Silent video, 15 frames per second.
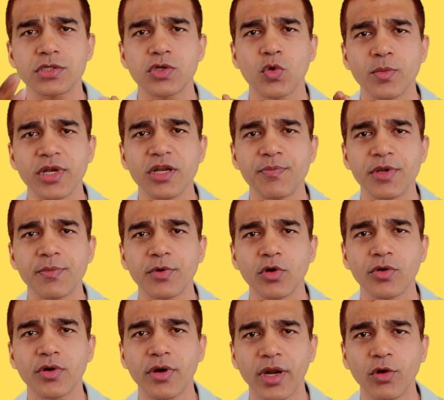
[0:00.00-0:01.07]
So many people
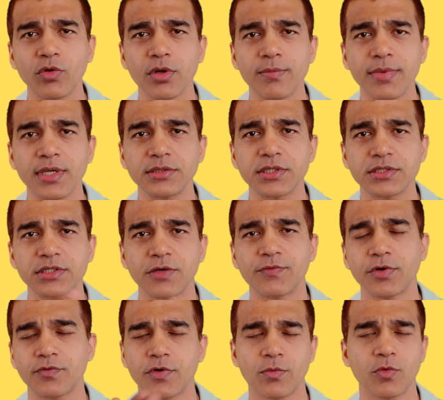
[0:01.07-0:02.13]
on a regular basis
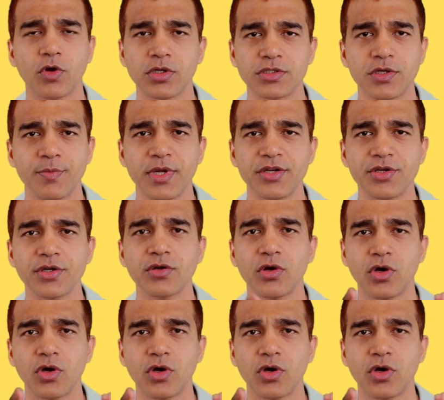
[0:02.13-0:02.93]
suffer from constipation.